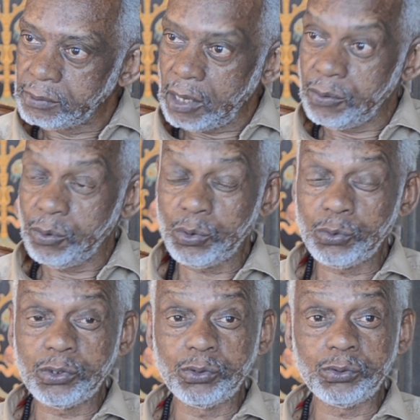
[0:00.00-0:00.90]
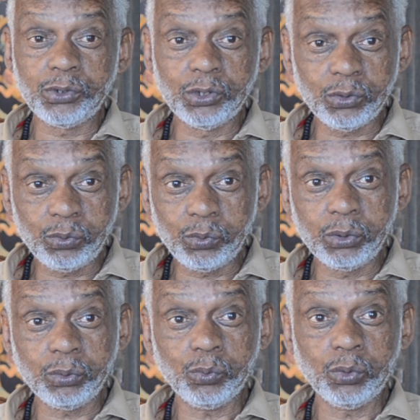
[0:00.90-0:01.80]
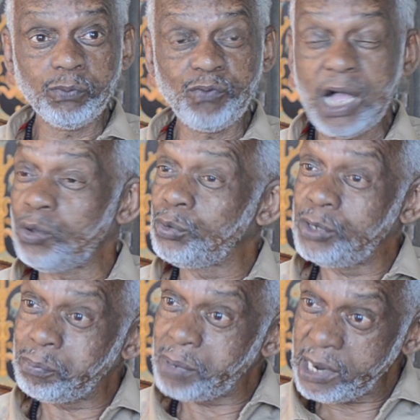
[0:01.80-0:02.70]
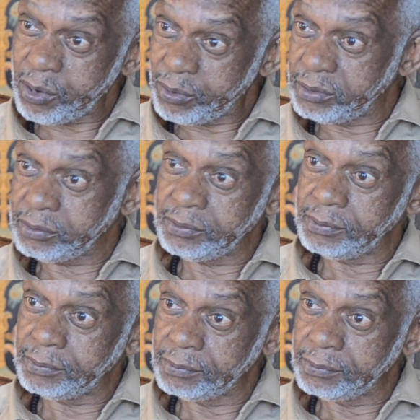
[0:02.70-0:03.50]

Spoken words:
I know those little children were following their parents.